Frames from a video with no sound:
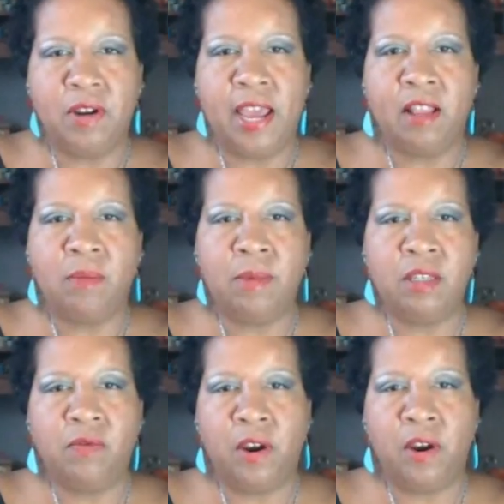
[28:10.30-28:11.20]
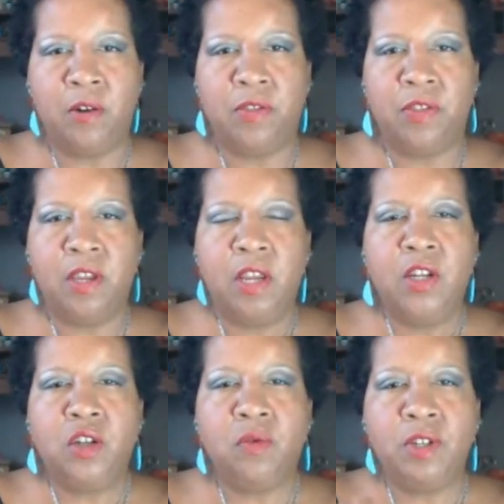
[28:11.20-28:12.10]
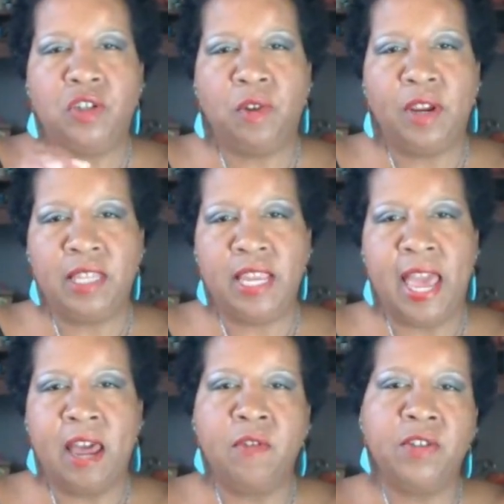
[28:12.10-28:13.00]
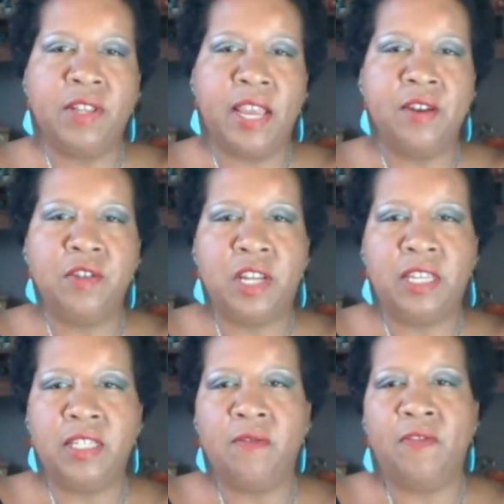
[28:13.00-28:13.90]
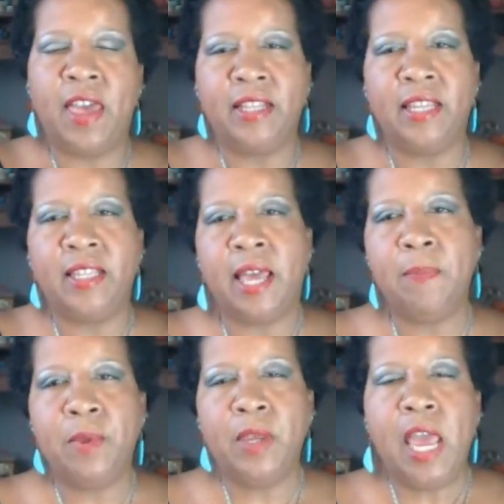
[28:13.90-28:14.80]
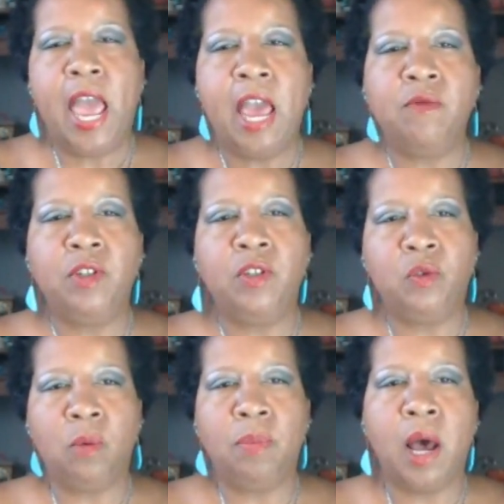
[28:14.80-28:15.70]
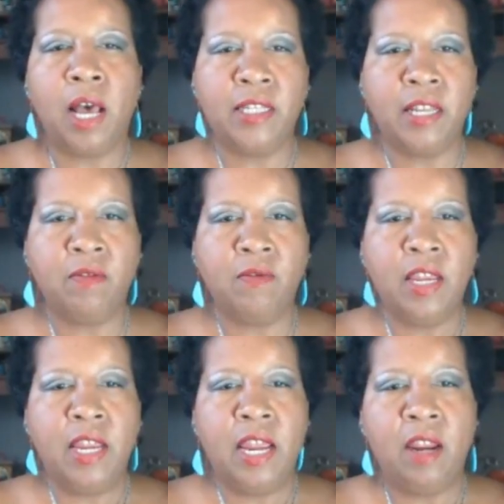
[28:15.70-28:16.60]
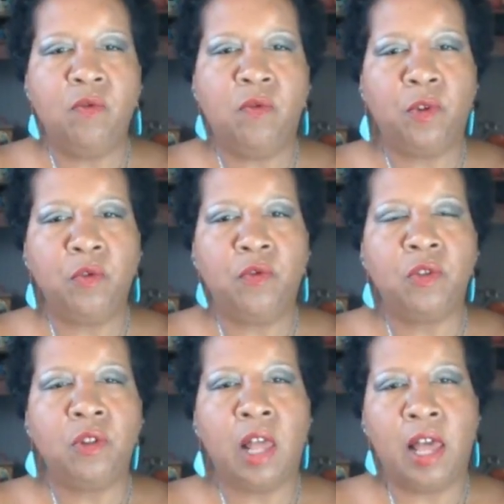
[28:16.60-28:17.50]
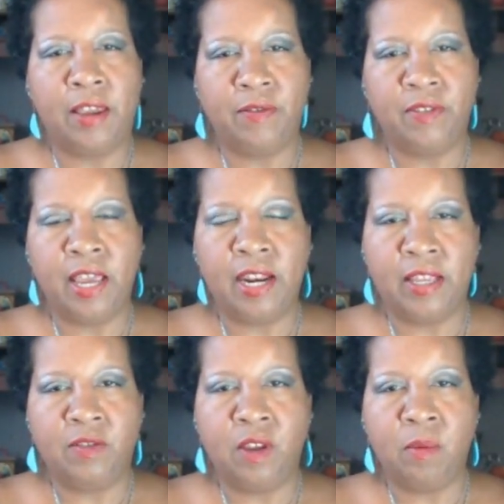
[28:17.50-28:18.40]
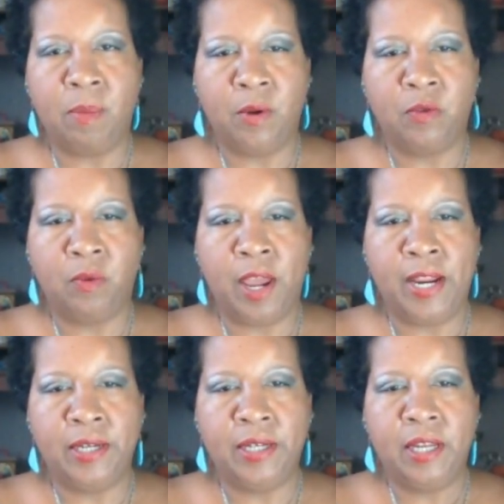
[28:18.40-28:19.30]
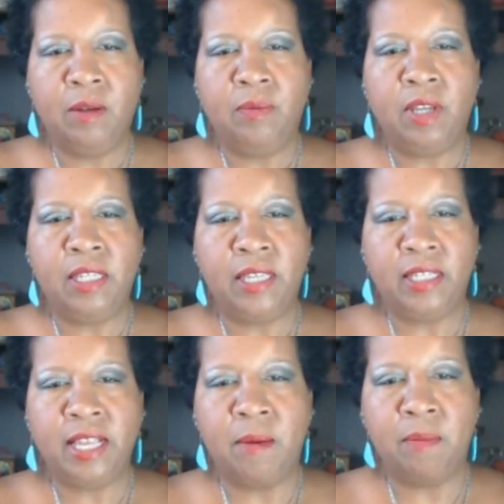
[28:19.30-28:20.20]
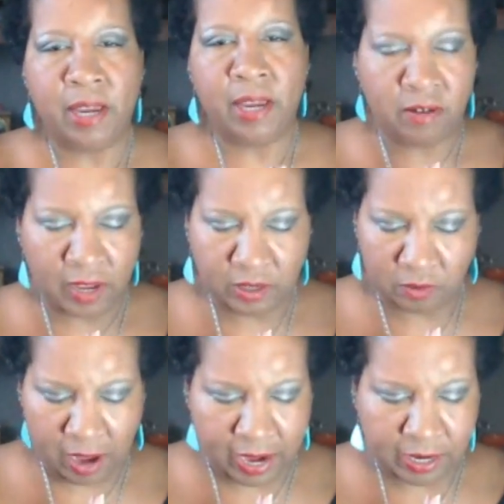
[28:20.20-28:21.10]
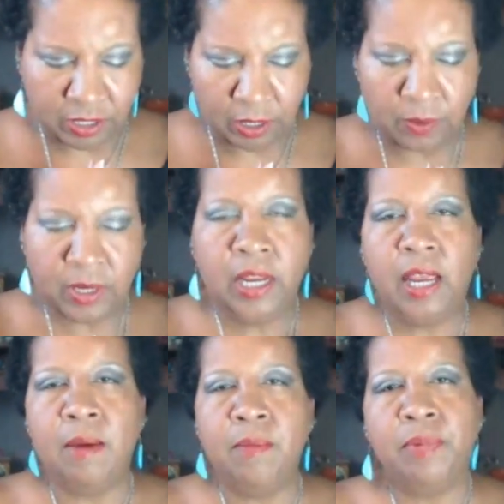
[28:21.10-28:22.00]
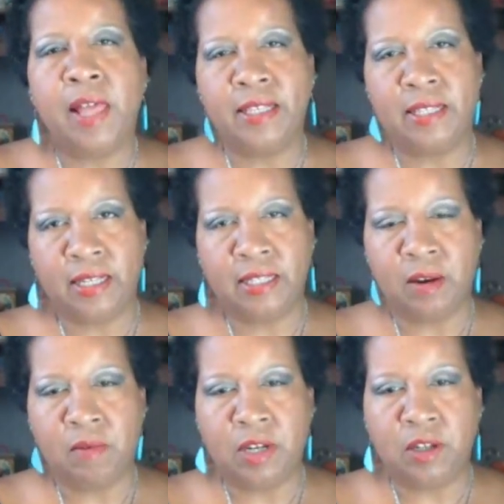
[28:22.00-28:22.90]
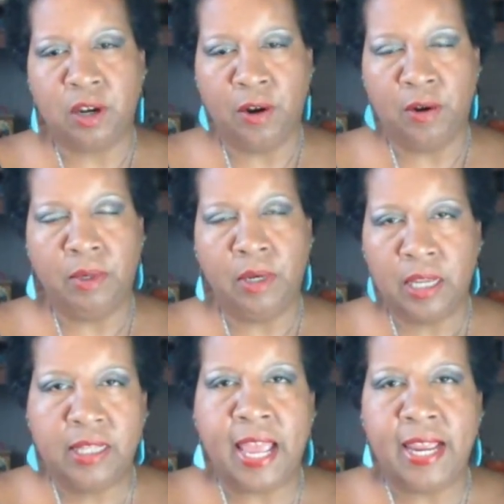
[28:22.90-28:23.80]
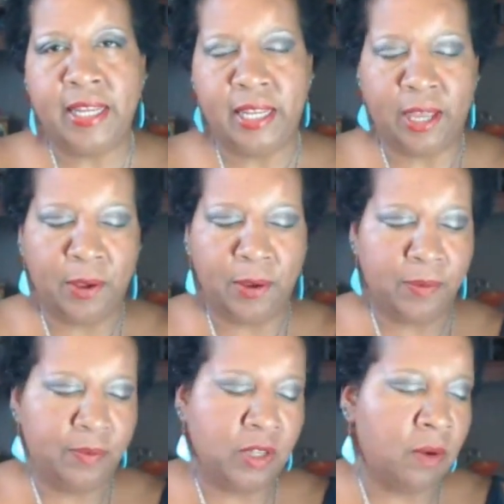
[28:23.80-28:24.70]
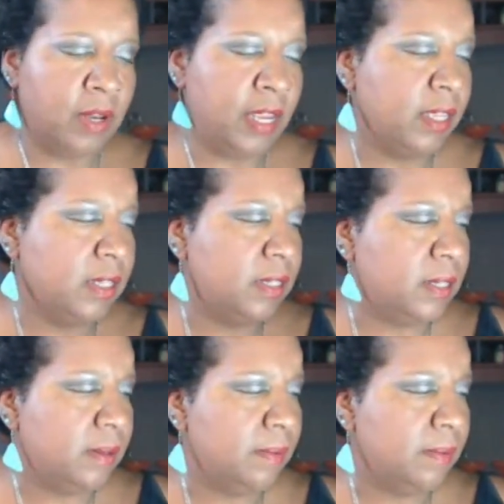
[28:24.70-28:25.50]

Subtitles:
element of earth to restrict the adverse energies affecting them and restore positive and fruitful lives that is their birthright. Please accept my divine gratitude and blessings in return. Thank you. So it is.